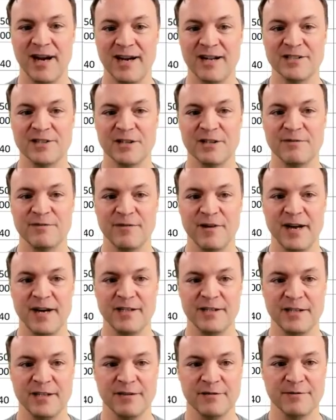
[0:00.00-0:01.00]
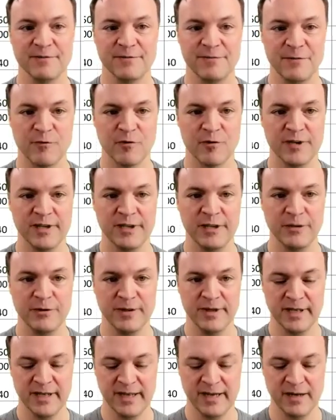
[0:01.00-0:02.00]
and it's going to find it for you
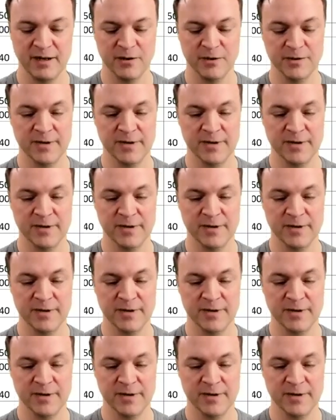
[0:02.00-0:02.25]
here.